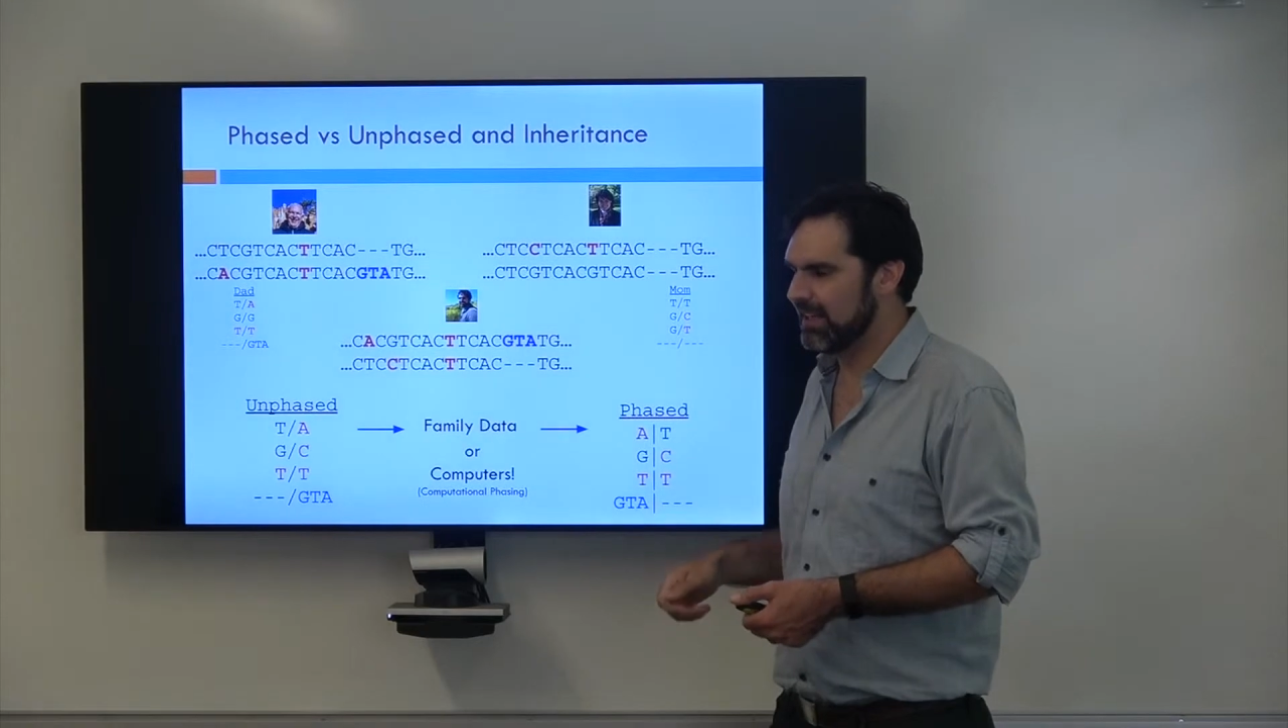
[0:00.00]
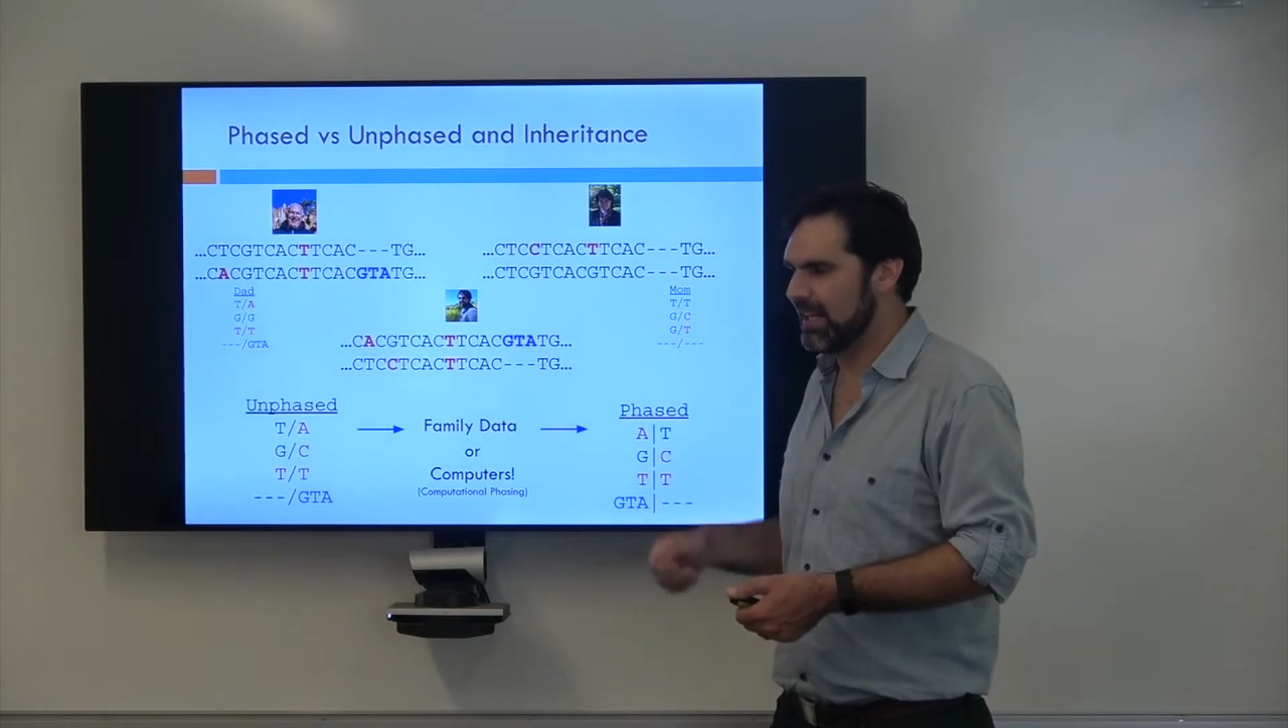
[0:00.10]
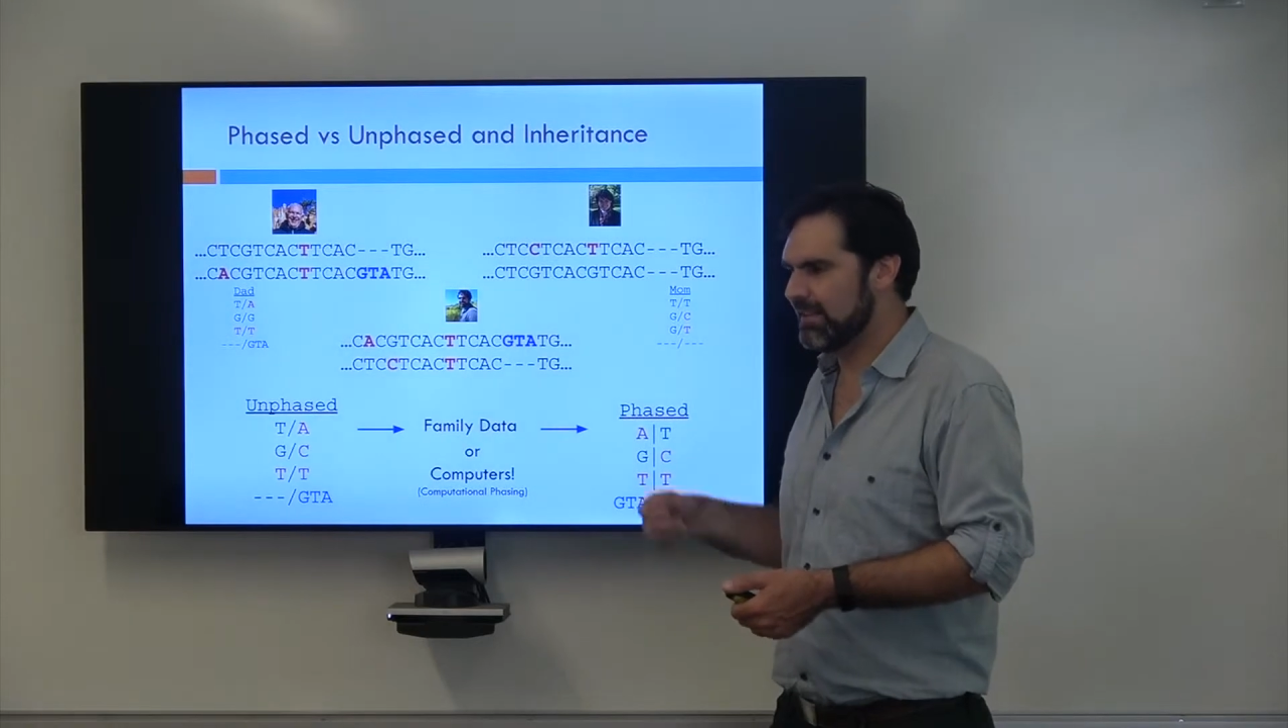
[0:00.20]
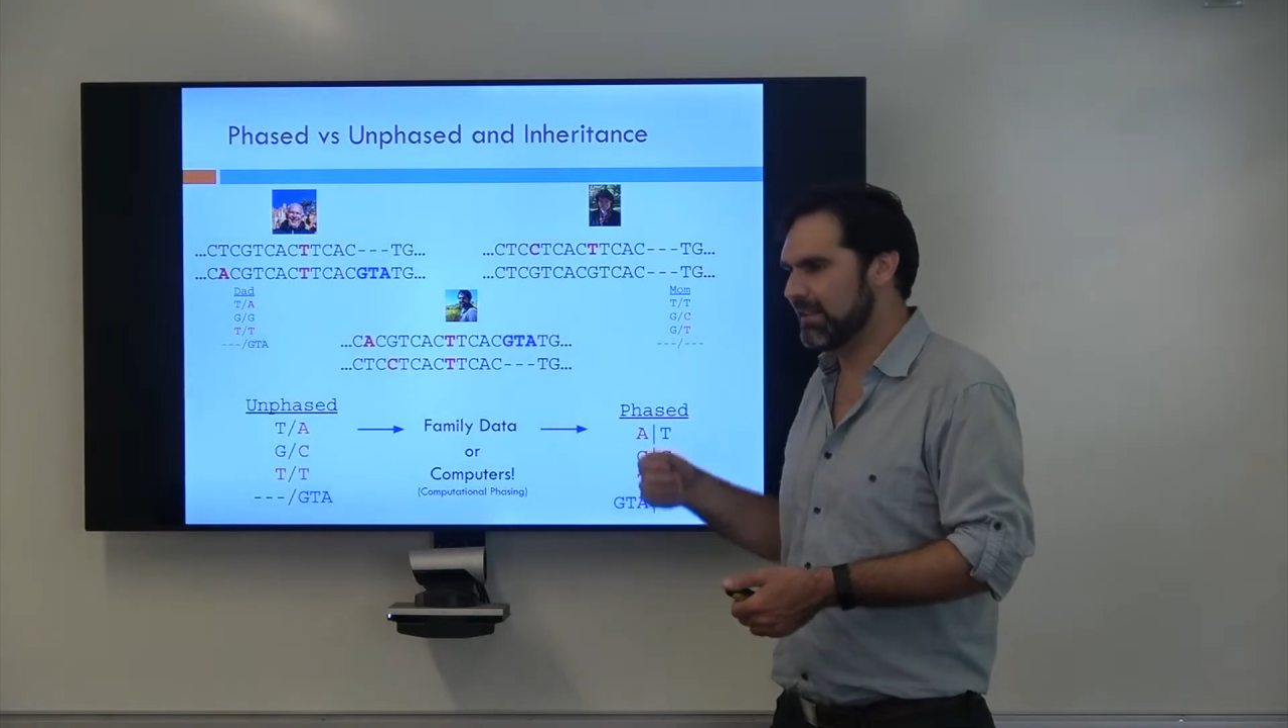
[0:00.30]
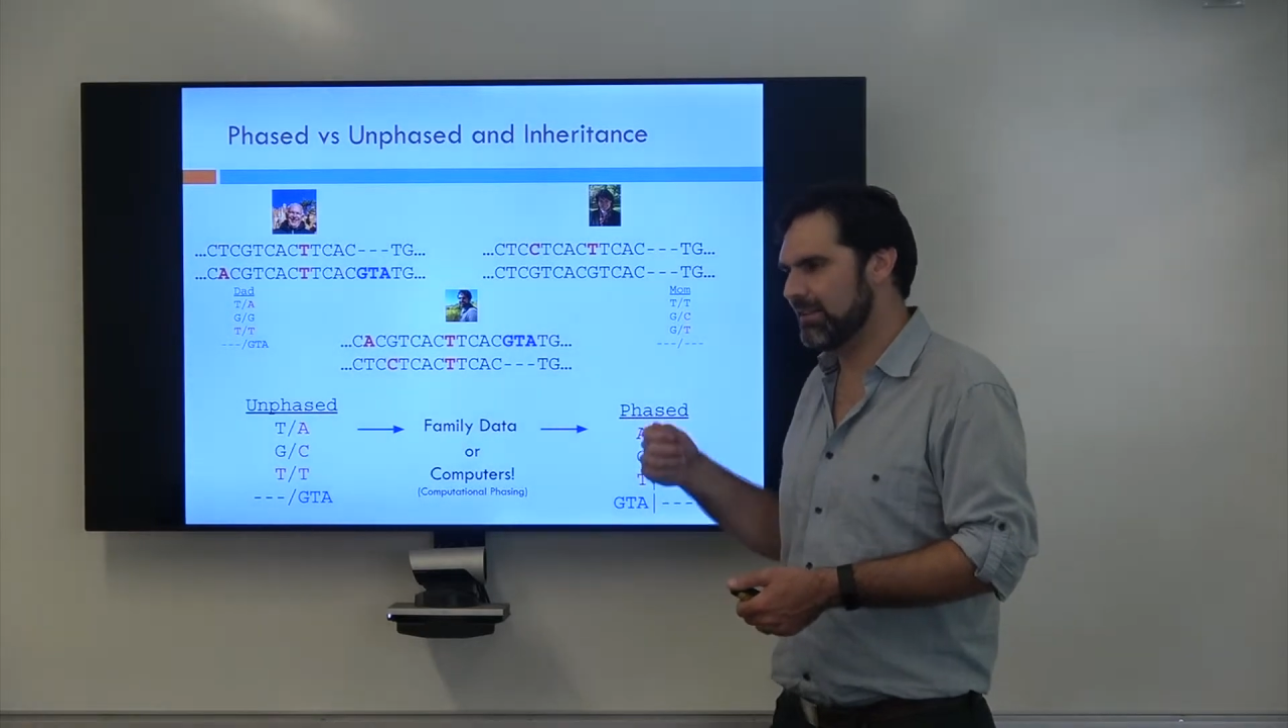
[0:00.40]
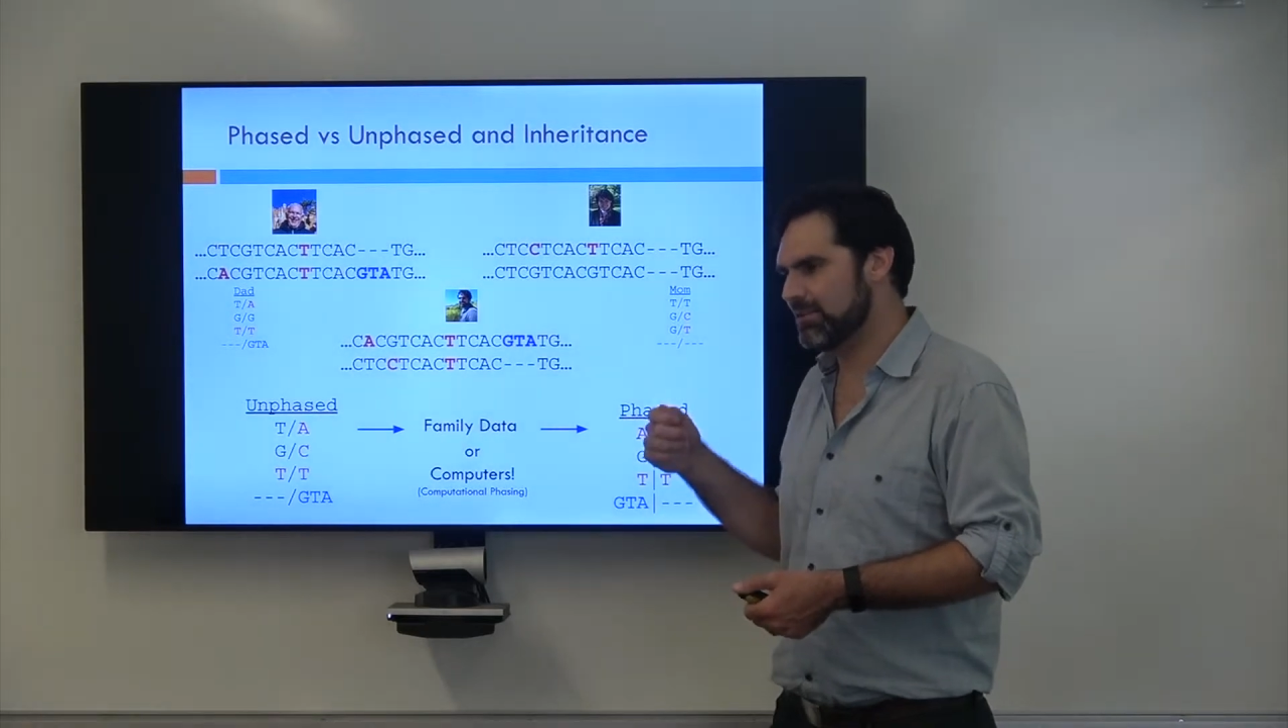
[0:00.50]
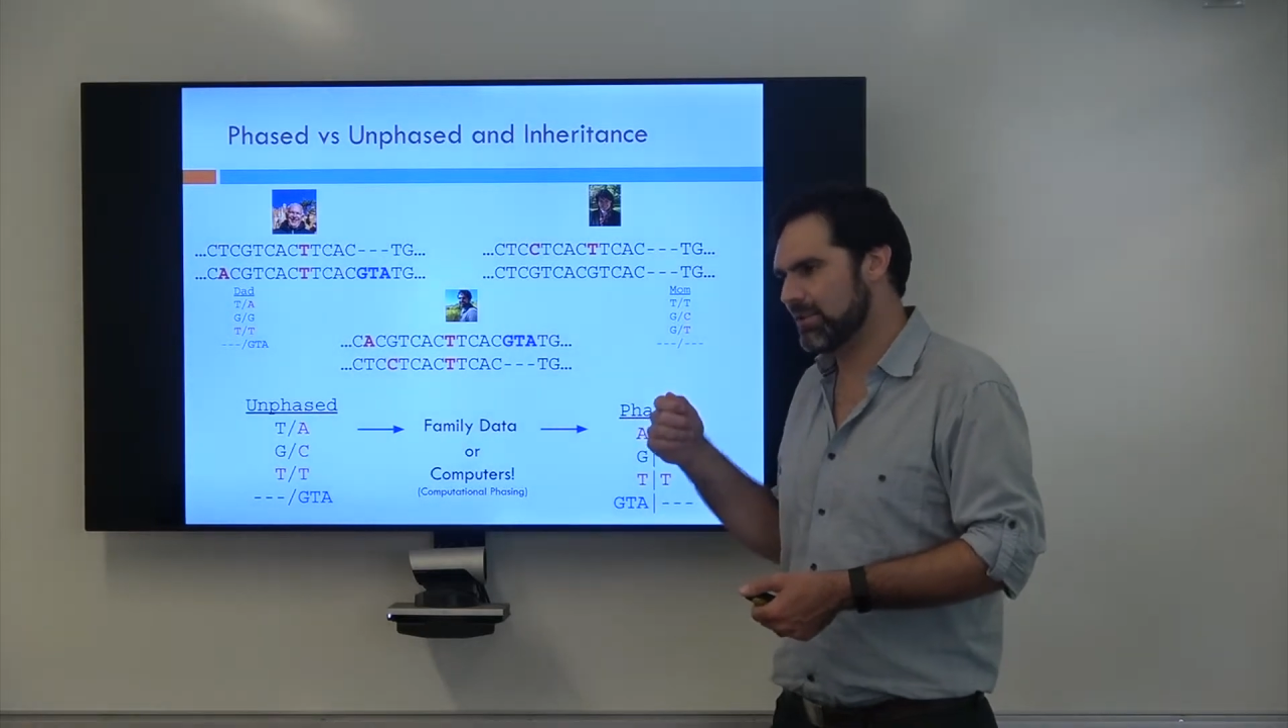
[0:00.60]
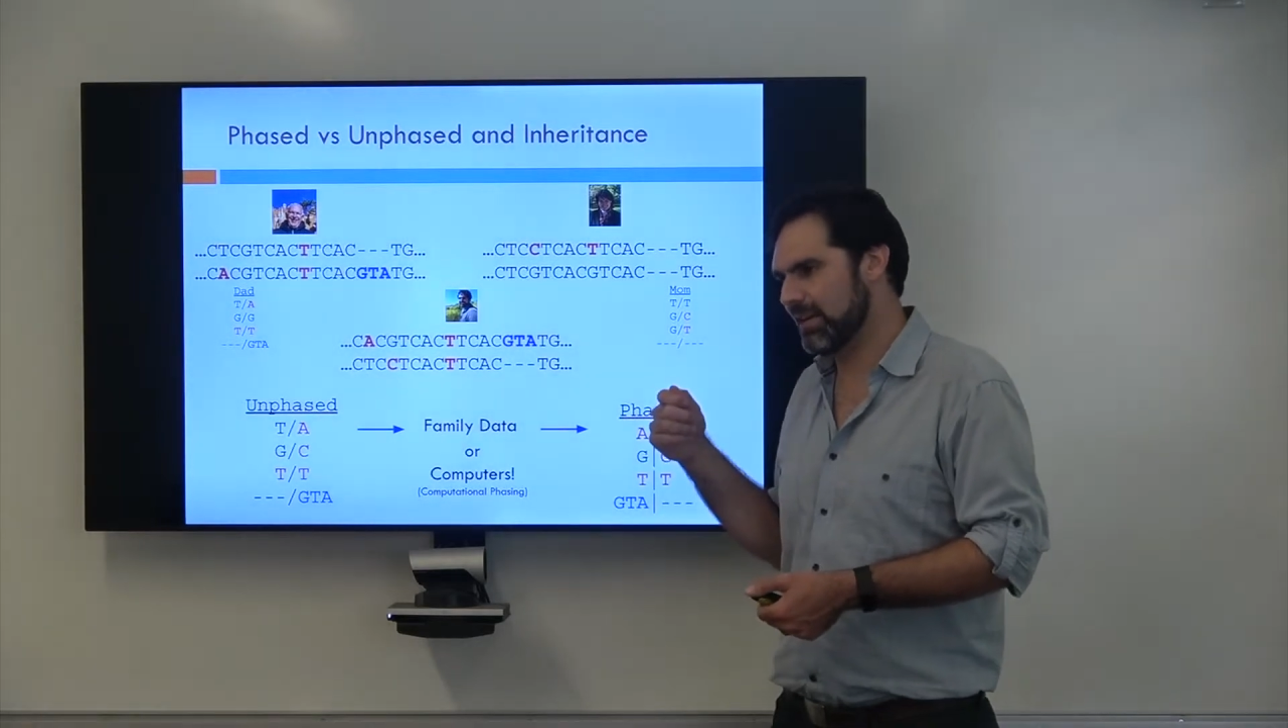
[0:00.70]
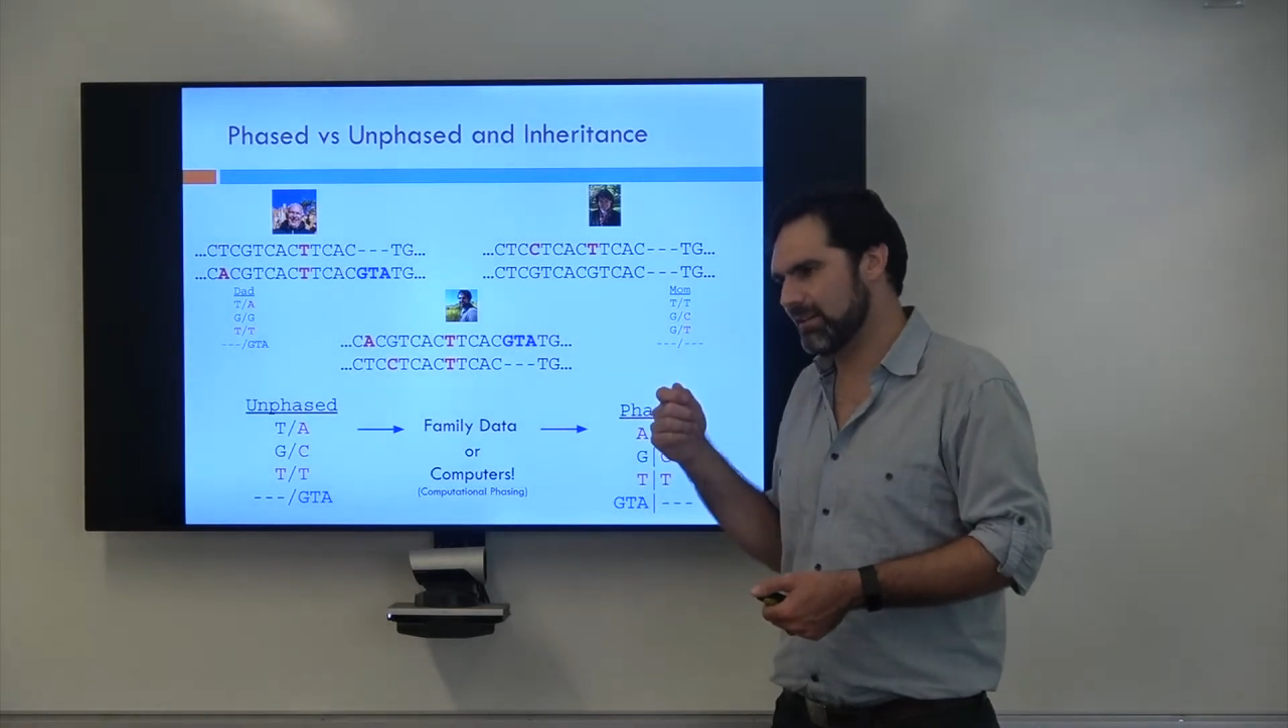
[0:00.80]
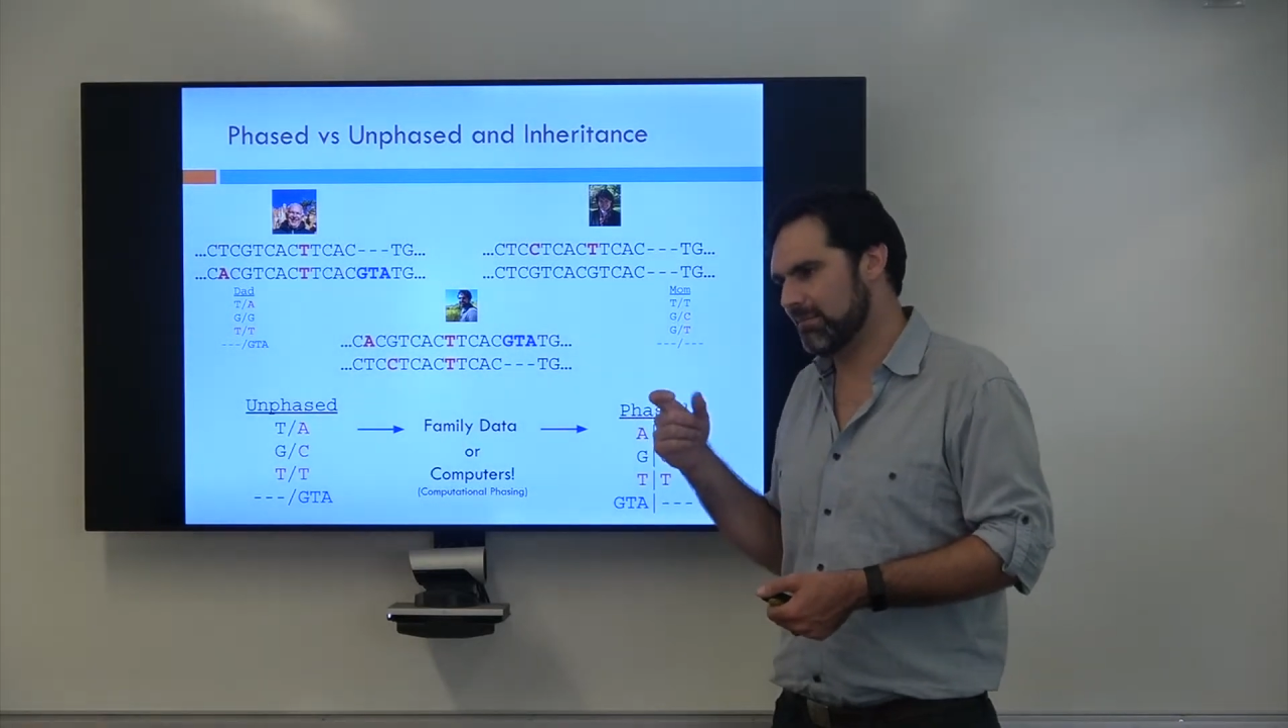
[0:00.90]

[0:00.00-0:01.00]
and then you try